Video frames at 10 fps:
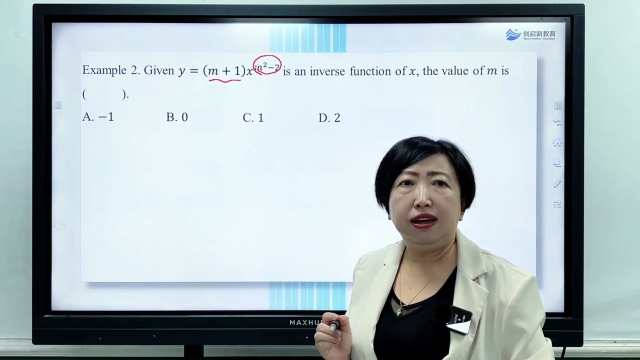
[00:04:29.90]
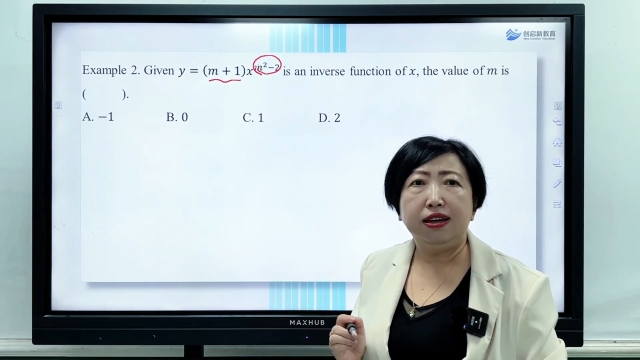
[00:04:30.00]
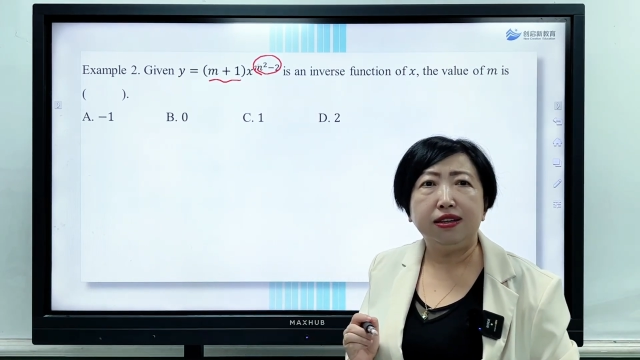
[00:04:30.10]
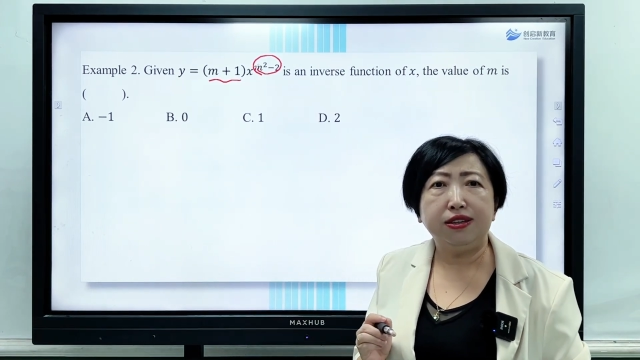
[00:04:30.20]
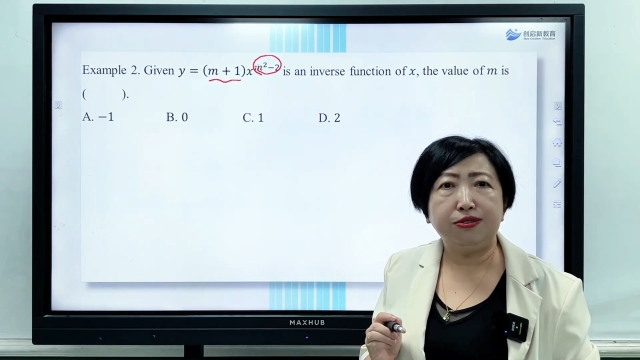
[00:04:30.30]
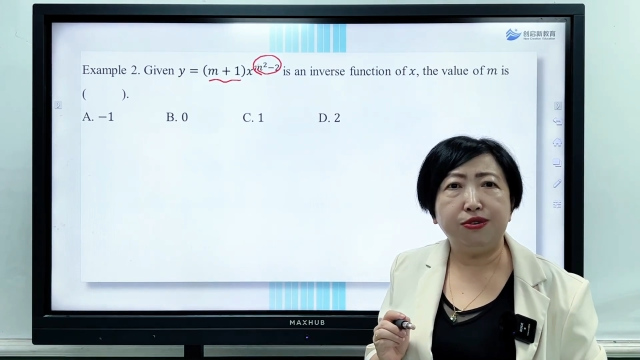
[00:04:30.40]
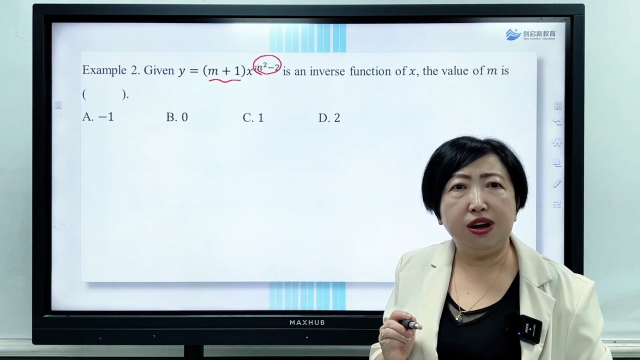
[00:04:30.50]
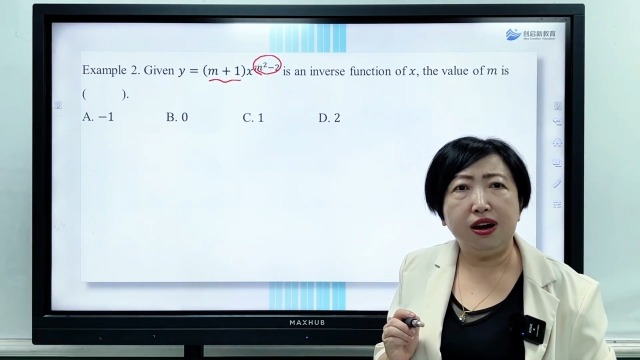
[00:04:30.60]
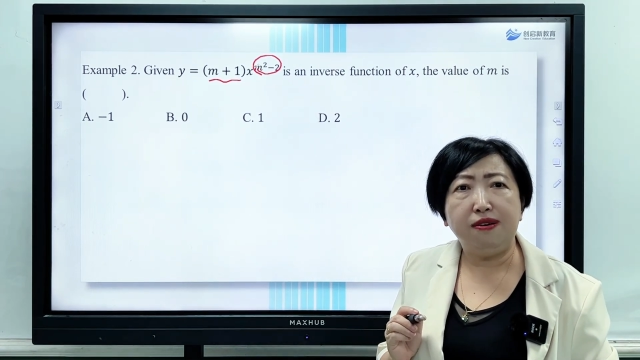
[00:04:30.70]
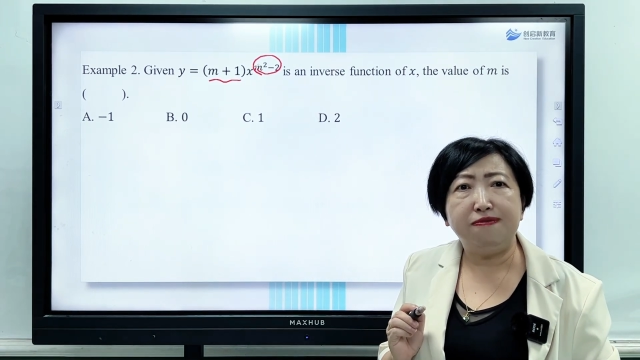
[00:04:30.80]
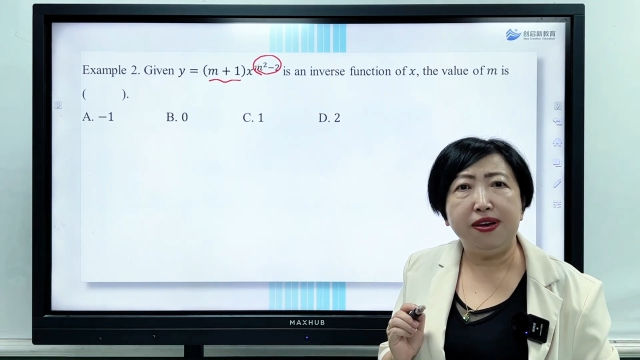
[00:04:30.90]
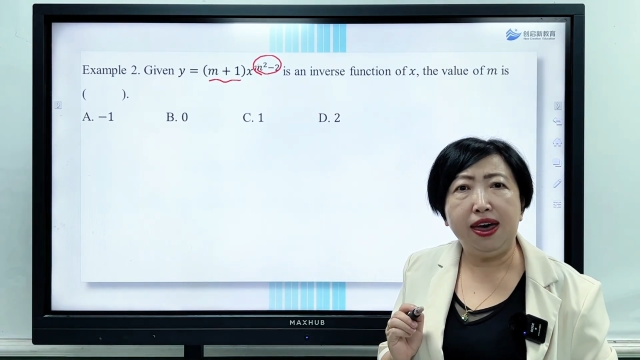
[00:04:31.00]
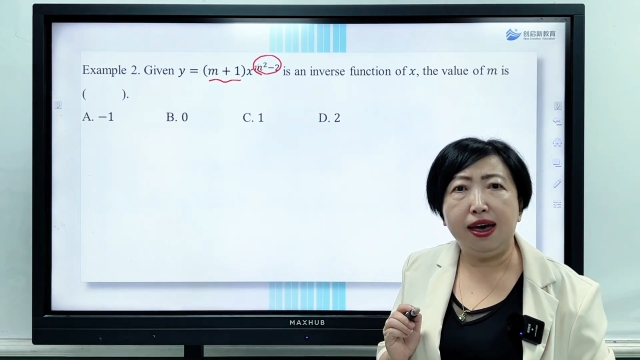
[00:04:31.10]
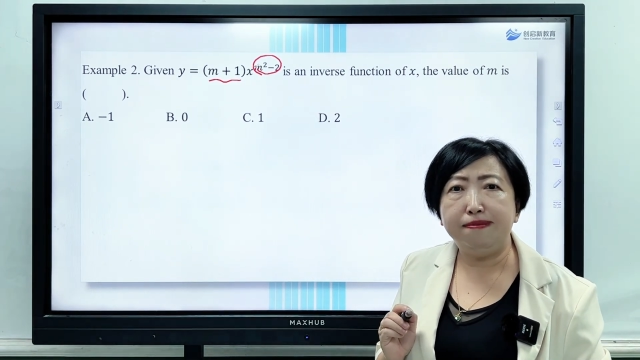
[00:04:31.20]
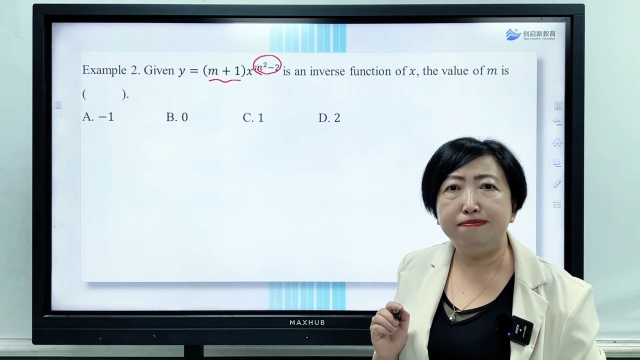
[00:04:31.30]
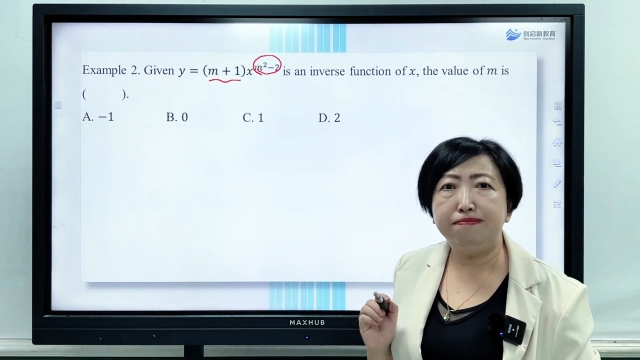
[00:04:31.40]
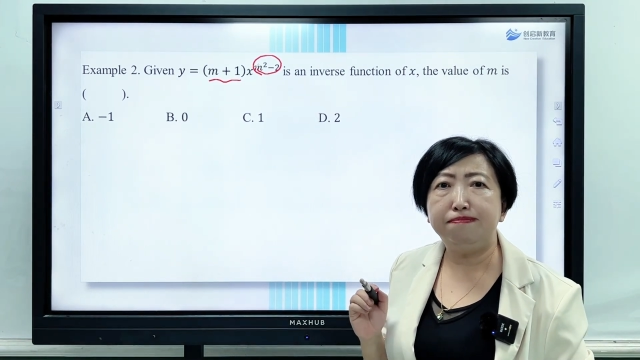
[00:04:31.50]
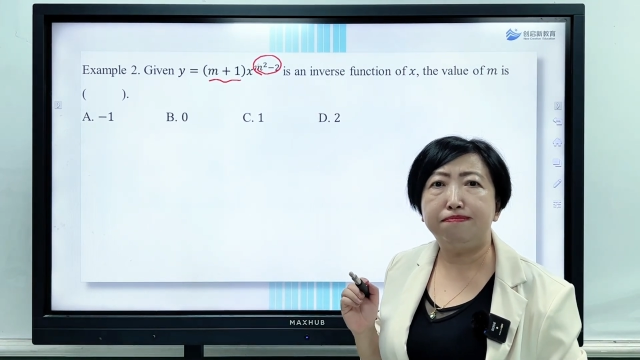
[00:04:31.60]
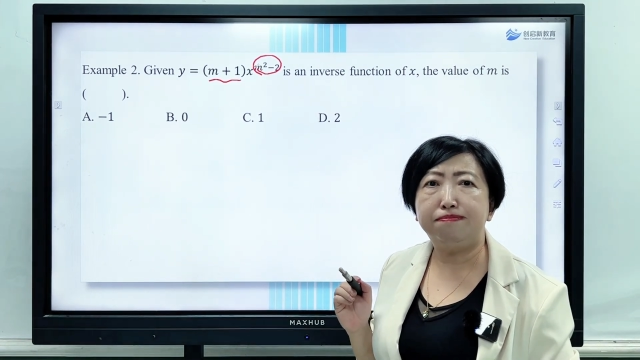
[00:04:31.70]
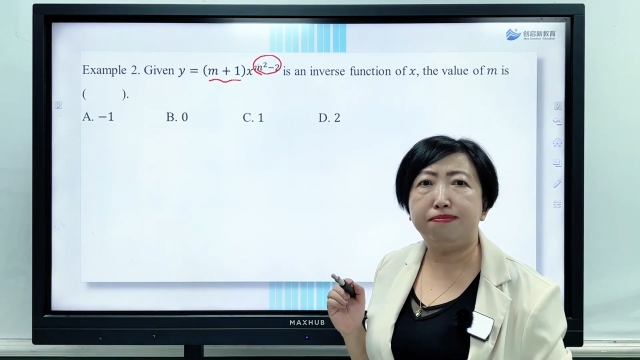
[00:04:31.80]
square of m
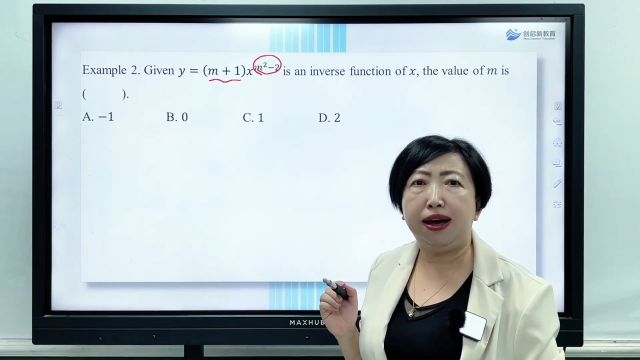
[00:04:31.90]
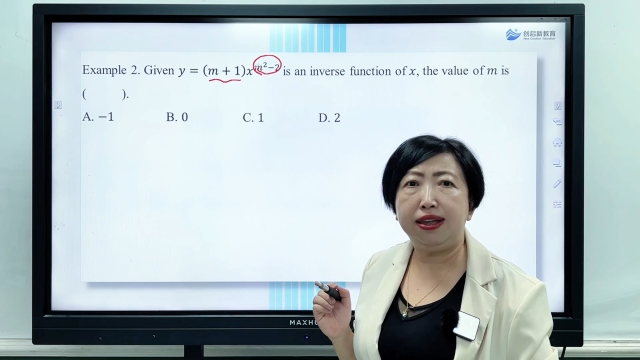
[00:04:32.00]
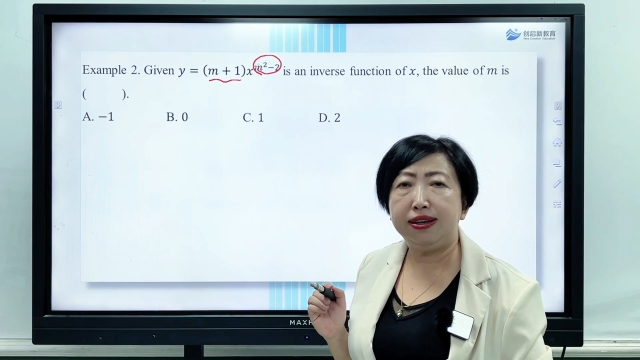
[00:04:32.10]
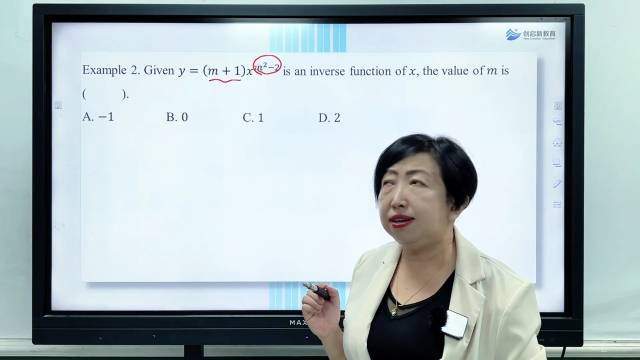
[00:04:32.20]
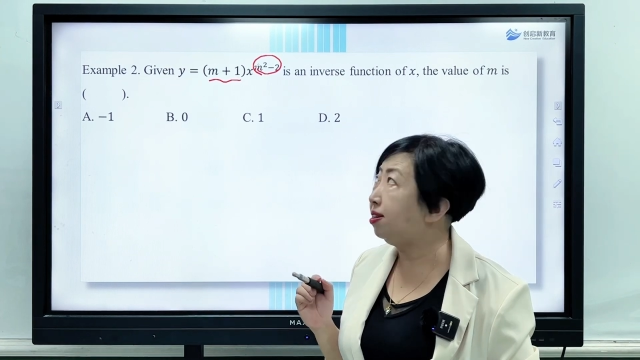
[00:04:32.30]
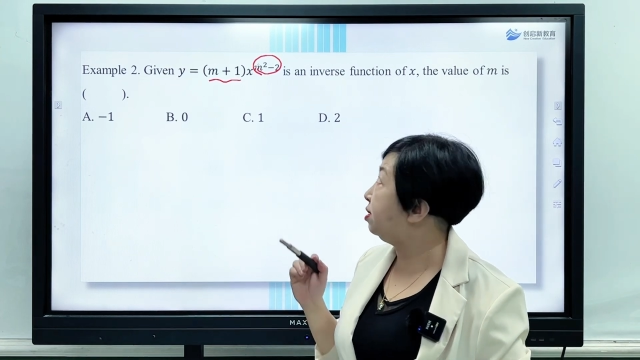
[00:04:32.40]
minus